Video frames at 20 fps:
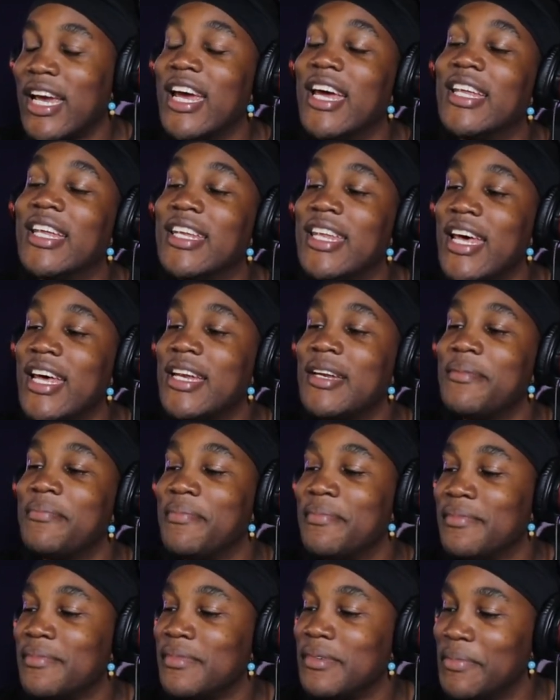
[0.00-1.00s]
it then
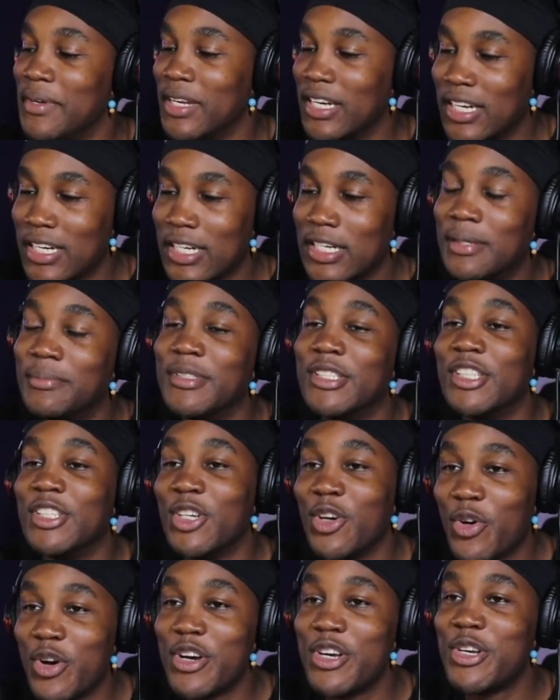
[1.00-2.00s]
becomes
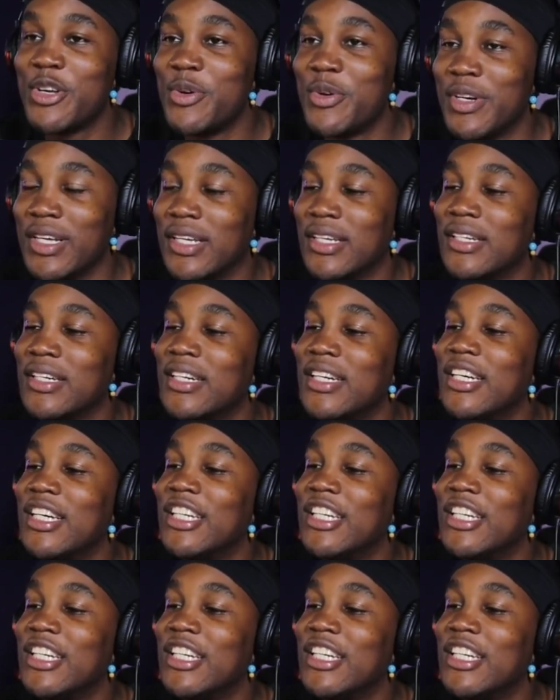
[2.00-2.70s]
your duty